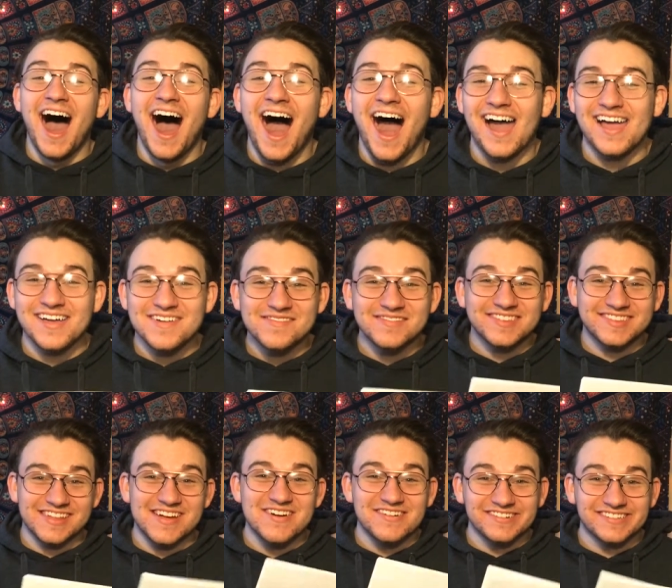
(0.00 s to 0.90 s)
I am
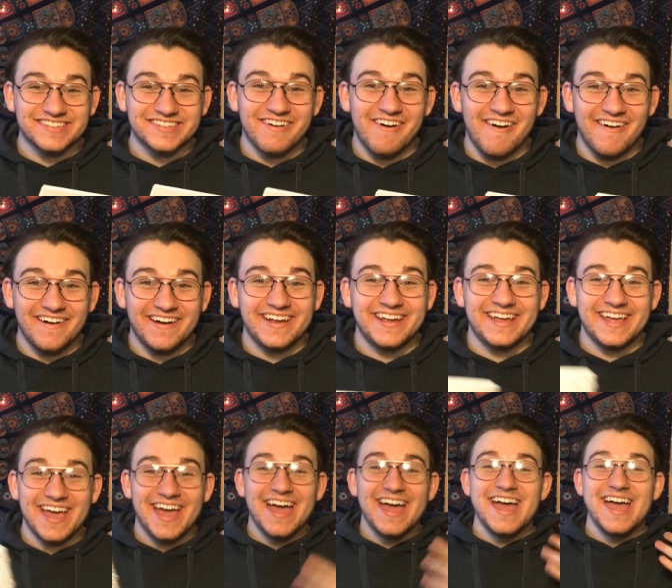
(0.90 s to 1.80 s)
so
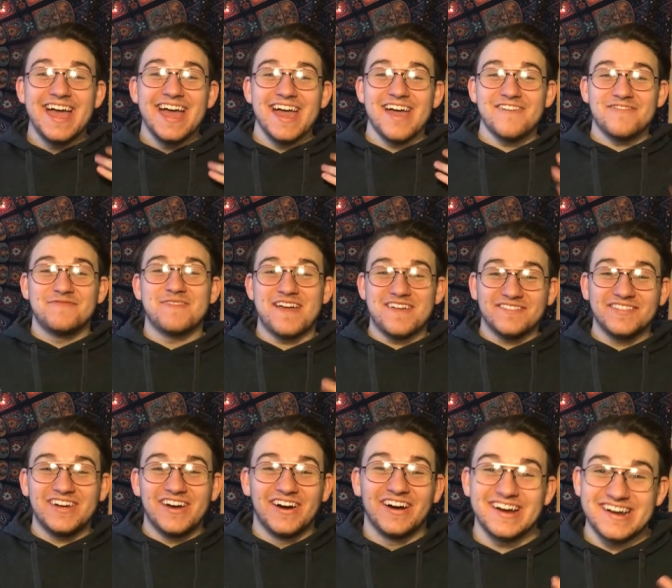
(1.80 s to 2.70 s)
sorry if
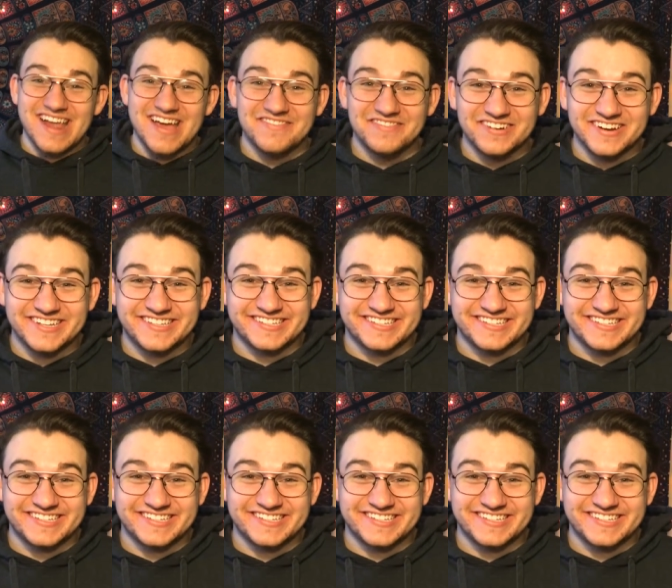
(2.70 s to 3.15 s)
Mamrie Hart ever